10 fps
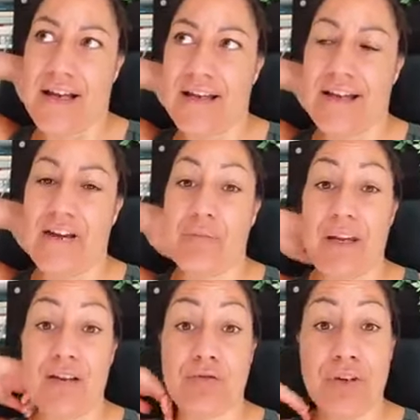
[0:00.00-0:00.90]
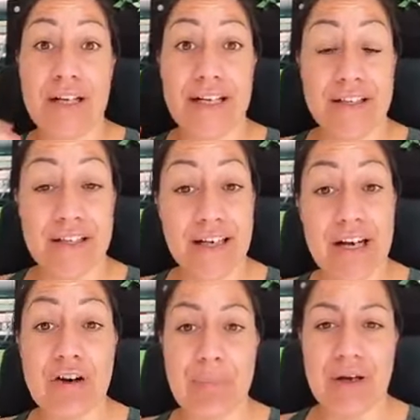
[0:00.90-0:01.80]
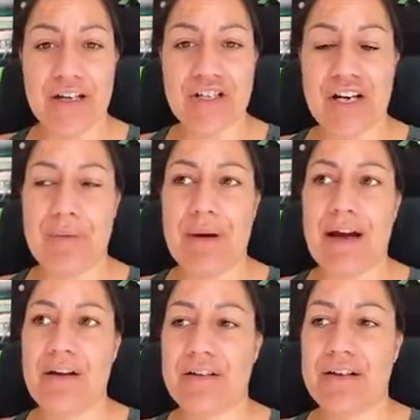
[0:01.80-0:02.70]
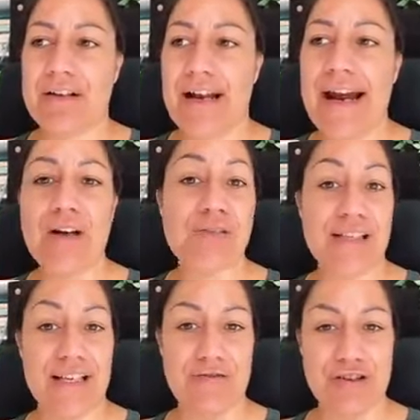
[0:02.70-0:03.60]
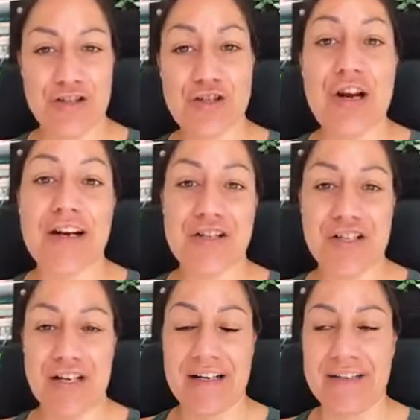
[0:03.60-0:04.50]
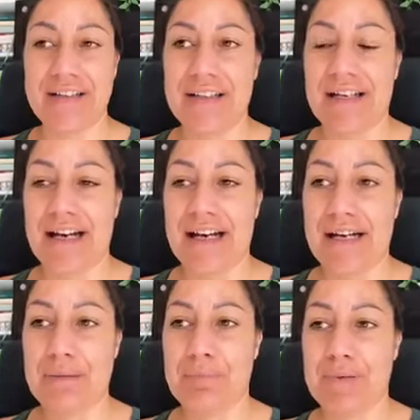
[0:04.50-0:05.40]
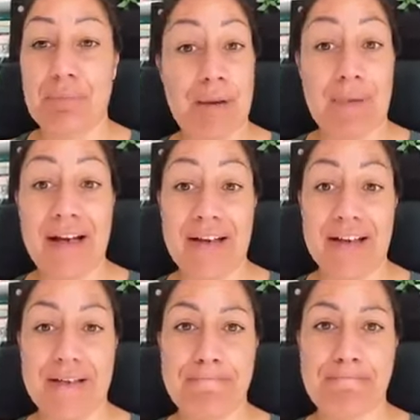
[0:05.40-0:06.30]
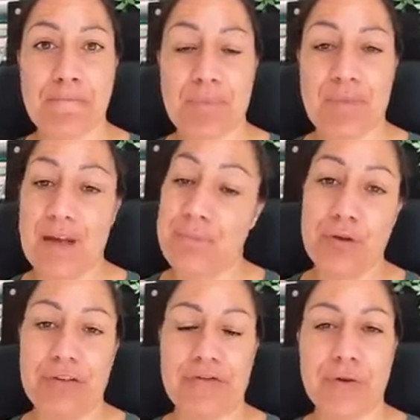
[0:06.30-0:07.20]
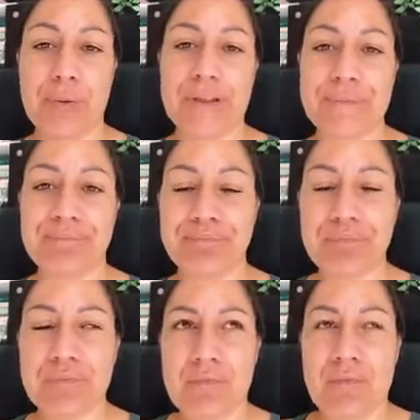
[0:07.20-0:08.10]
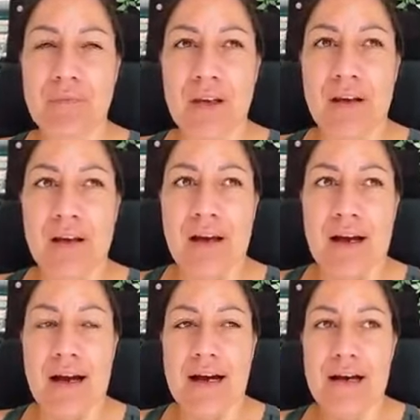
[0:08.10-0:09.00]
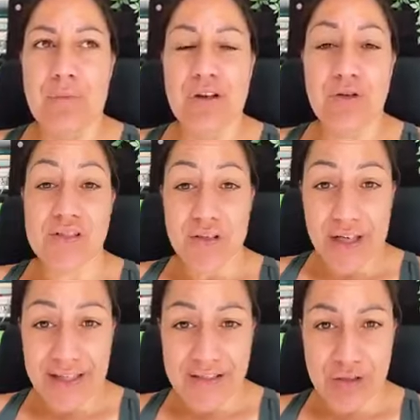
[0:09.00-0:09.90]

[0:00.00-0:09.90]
gave me a really clearer picture about how to even structure my mahi moving forward. We also had